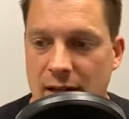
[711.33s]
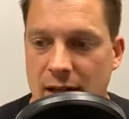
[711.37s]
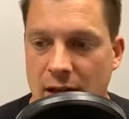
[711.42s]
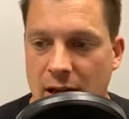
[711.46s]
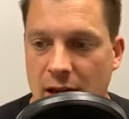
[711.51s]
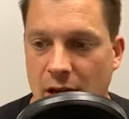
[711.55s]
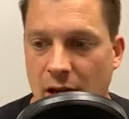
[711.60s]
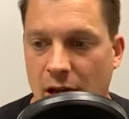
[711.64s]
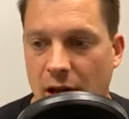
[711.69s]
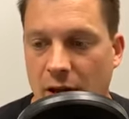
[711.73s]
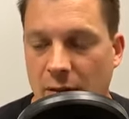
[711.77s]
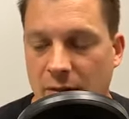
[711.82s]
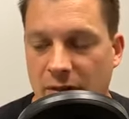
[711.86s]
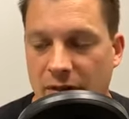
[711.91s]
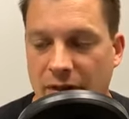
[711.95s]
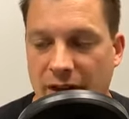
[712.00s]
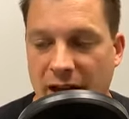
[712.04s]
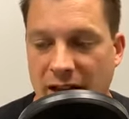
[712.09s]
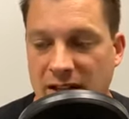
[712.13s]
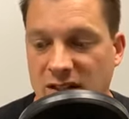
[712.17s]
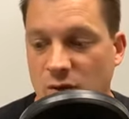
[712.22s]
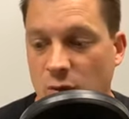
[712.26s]

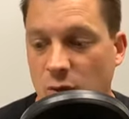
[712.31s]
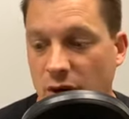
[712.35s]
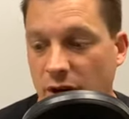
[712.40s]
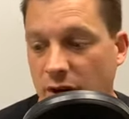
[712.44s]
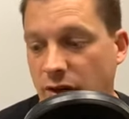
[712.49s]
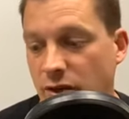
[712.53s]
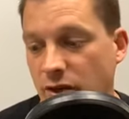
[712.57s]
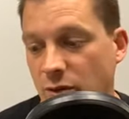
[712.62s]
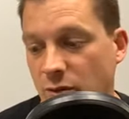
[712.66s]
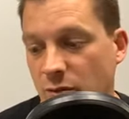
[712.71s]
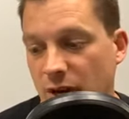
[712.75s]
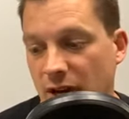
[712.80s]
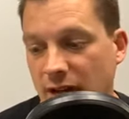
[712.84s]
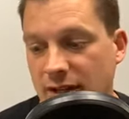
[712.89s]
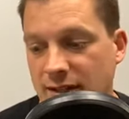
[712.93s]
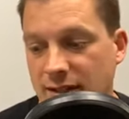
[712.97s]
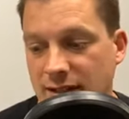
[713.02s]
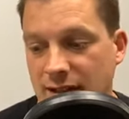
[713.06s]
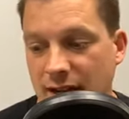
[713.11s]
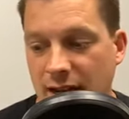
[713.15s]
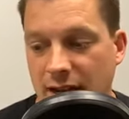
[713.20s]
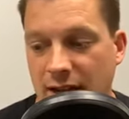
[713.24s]
That's where you might
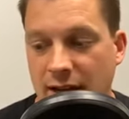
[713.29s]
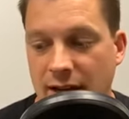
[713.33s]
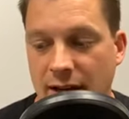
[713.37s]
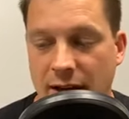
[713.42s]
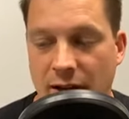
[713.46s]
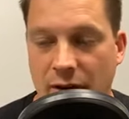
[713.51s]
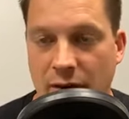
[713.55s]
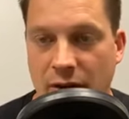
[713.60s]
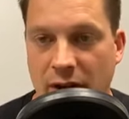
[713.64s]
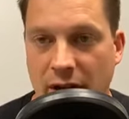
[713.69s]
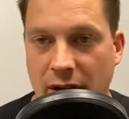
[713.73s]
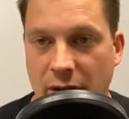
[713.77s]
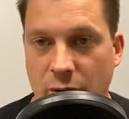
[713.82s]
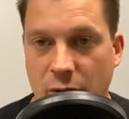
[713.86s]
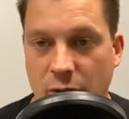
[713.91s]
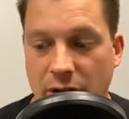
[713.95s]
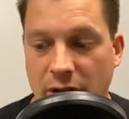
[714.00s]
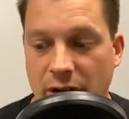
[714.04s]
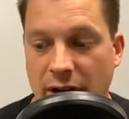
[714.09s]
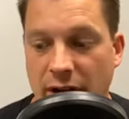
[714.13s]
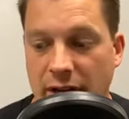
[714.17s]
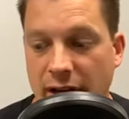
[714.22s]
say, okay, we're
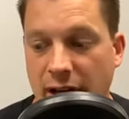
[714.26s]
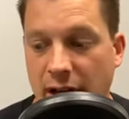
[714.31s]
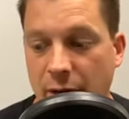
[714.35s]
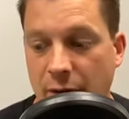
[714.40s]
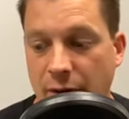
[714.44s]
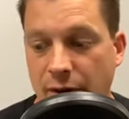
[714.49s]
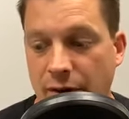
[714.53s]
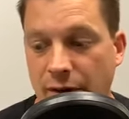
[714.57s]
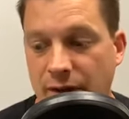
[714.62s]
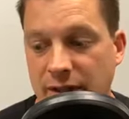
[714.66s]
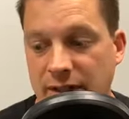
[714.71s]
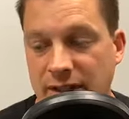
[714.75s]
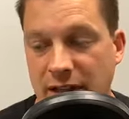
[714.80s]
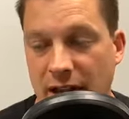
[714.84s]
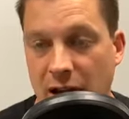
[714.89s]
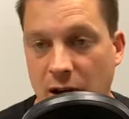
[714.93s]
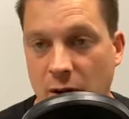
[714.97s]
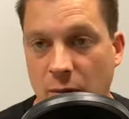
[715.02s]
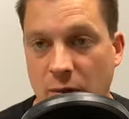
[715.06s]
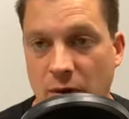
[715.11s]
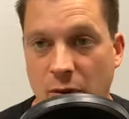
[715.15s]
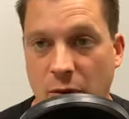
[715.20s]
going to counter this
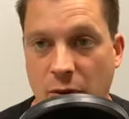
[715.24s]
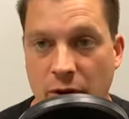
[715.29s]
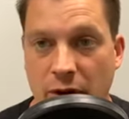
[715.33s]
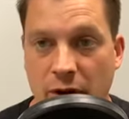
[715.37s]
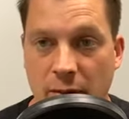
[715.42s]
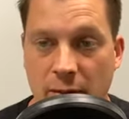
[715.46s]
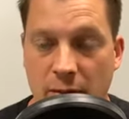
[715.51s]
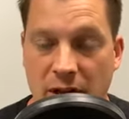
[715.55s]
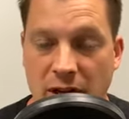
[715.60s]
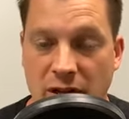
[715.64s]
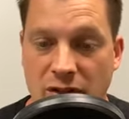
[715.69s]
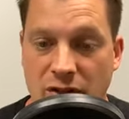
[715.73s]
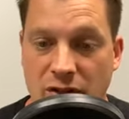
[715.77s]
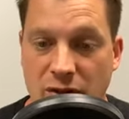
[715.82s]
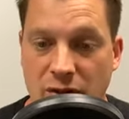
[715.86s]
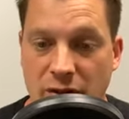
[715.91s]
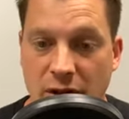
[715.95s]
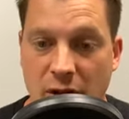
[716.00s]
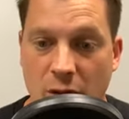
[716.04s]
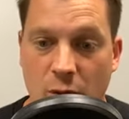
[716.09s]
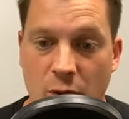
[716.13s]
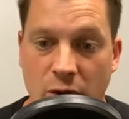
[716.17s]
out, but we're going to make sure
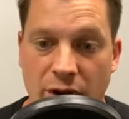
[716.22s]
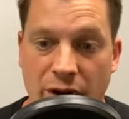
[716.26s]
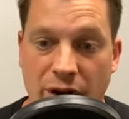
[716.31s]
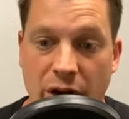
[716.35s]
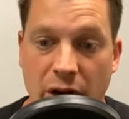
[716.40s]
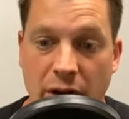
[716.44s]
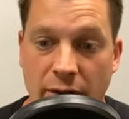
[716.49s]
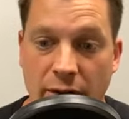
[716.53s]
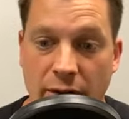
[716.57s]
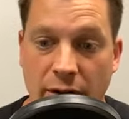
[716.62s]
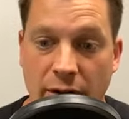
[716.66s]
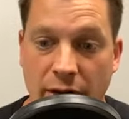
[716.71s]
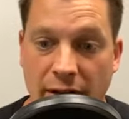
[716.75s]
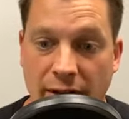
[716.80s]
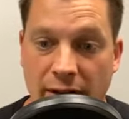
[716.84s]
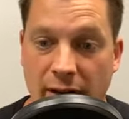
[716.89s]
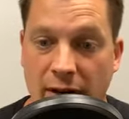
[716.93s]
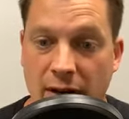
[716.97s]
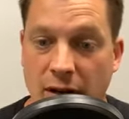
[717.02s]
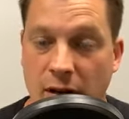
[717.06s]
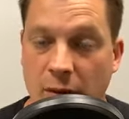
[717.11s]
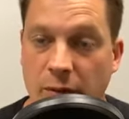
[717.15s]
that we're covered as
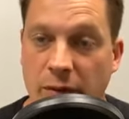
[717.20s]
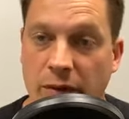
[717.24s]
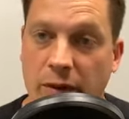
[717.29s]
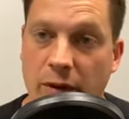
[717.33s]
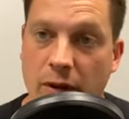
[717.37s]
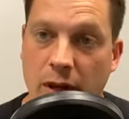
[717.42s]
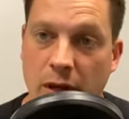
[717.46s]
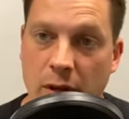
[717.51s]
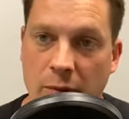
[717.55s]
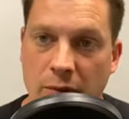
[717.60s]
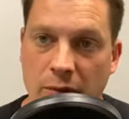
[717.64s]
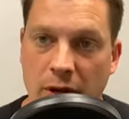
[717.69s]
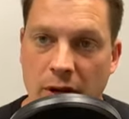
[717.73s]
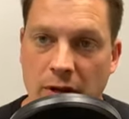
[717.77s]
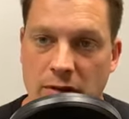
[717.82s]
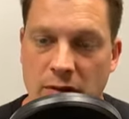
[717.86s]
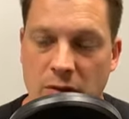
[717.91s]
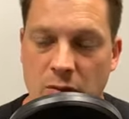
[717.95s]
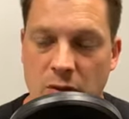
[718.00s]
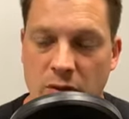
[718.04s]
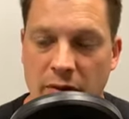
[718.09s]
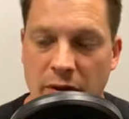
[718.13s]
it comes to the appraisal
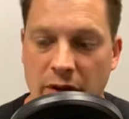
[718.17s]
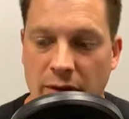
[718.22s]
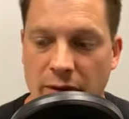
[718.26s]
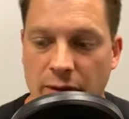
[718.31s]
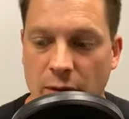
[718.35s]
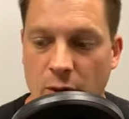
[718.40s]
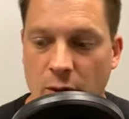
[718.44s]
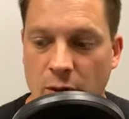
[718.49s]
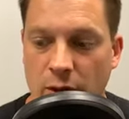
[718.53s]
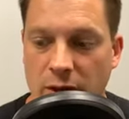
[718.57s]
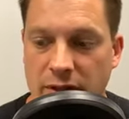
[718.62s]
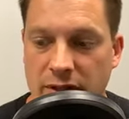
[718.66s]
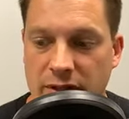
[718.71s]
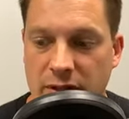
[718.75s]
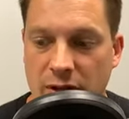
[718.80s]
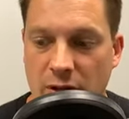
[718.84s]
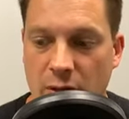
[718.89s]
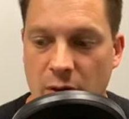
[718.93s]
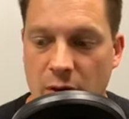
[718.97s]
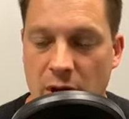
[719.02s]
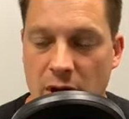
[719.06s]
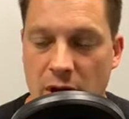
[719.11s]
moving forward.
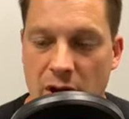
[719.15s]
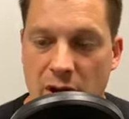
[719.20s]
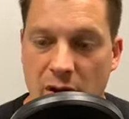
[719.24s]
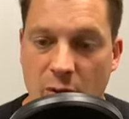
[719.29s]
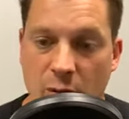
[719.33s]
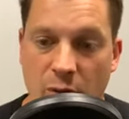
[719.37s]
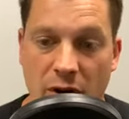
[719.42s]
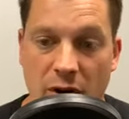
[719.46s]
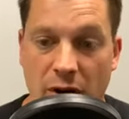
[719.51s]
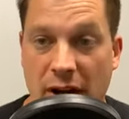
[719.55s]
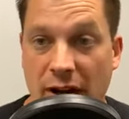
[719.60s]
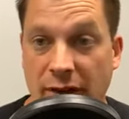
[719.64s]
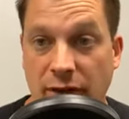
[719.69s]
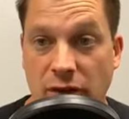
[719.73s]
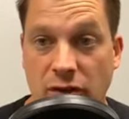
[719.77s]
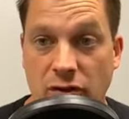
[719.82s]
So we don't have to